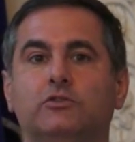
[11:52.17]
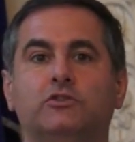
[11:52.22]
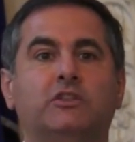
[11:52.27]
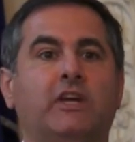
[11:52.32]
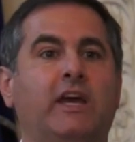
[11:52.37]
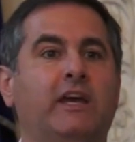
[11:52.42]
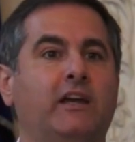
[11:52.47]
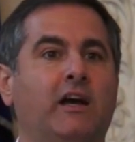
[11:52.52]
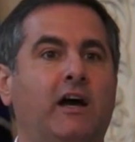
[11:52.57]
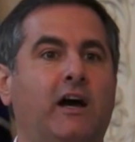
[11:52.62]

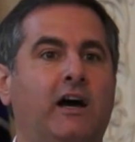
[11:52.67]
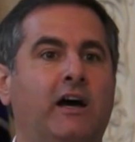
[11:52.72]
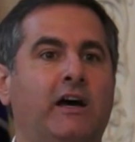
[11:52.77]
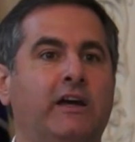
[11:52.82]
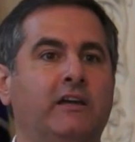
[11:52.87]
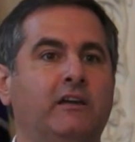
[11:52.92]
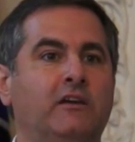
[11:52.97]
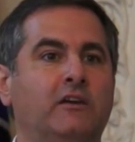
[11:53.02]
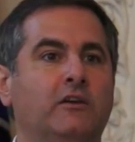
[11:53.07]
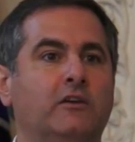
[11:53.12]

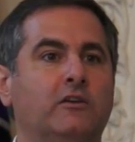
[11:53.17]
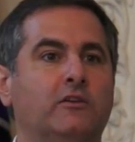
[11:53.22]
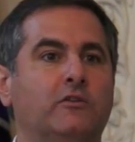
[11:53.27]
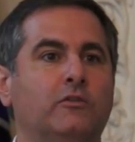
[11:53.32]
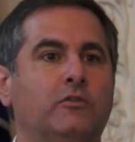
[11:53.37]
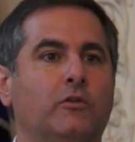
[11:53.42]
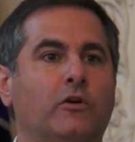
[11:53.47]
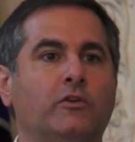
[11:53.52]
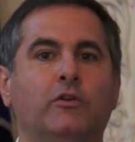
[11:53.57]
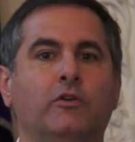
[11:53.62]
Shanghai
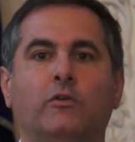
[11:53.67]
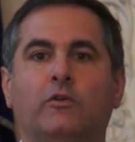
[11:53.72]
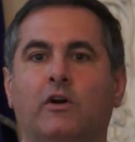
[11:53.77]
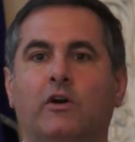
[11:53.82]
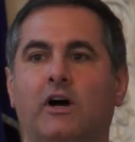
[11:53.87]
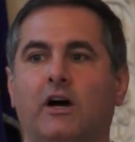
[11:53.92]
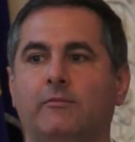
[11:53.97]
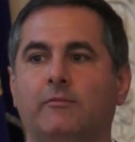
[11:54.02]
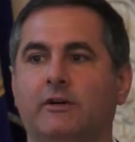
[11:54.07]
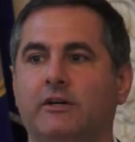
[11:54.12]
or
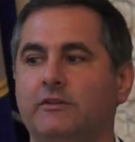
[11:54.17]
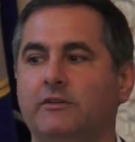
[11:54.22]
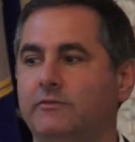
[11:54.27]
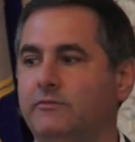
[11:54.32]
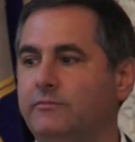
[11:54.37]
Yokohama.